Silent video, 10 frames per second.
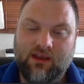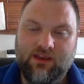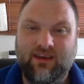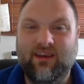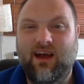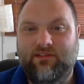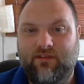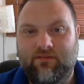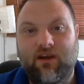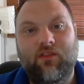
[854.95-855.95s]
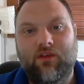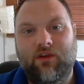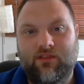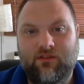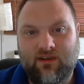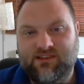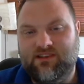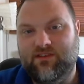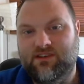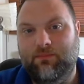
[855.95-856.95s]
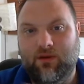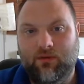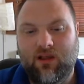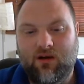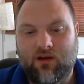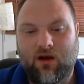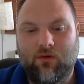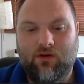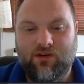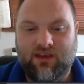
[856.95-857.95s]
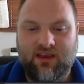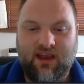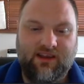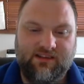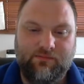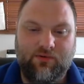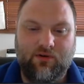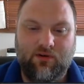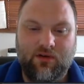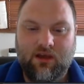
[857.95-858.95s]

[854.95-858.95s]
You can either have it on the Retevis boot logo, or you can get it to put